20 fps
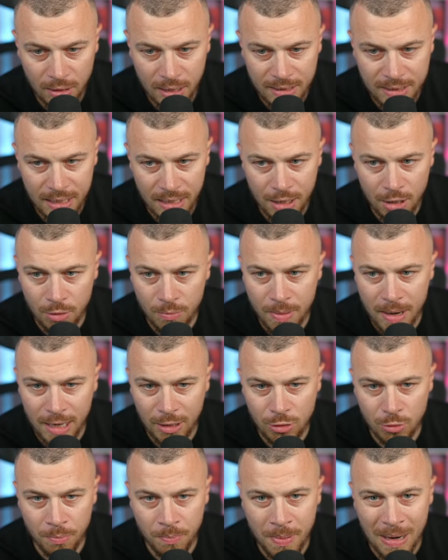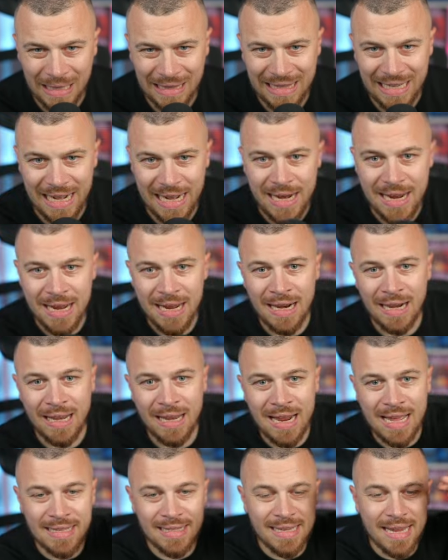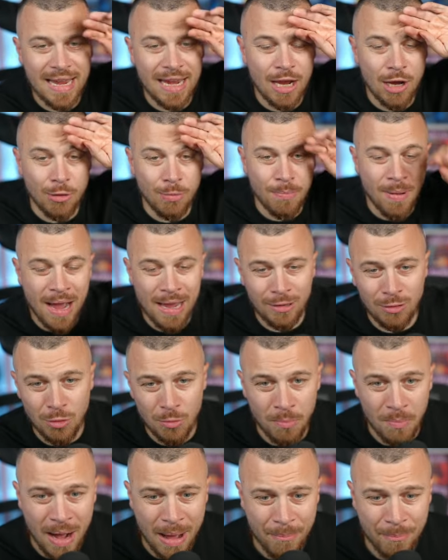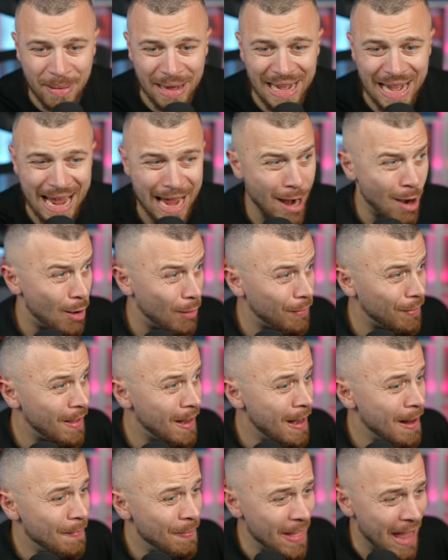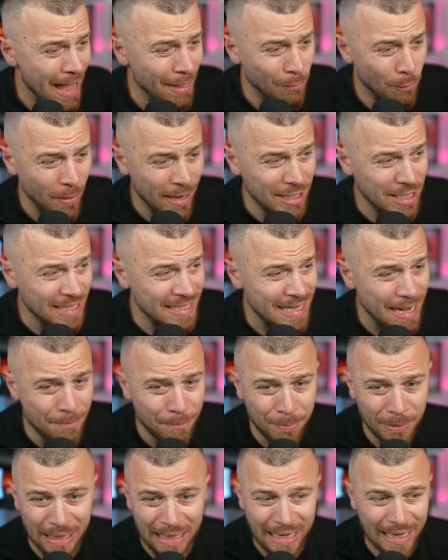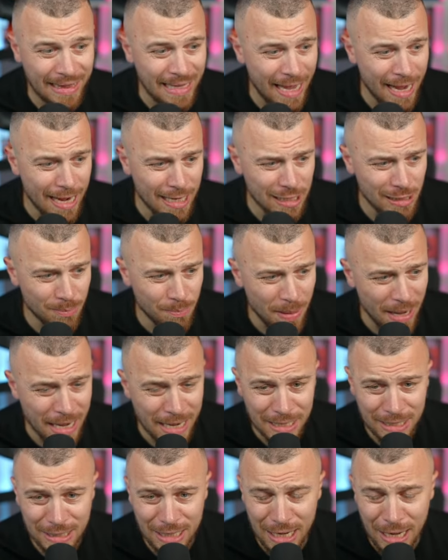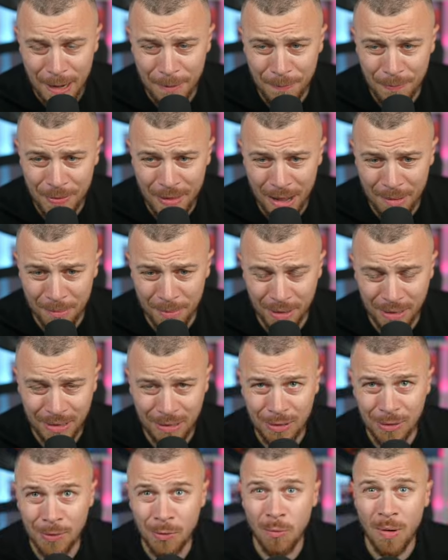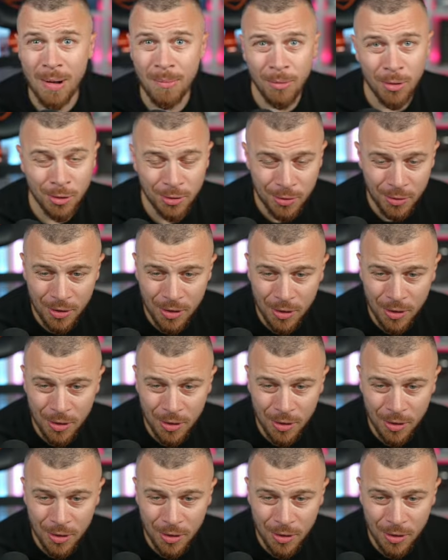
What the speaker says: let's say goodbye to Patri. Let's say goodbye to Mappy Leon. And we just completed SBC number 2. One more to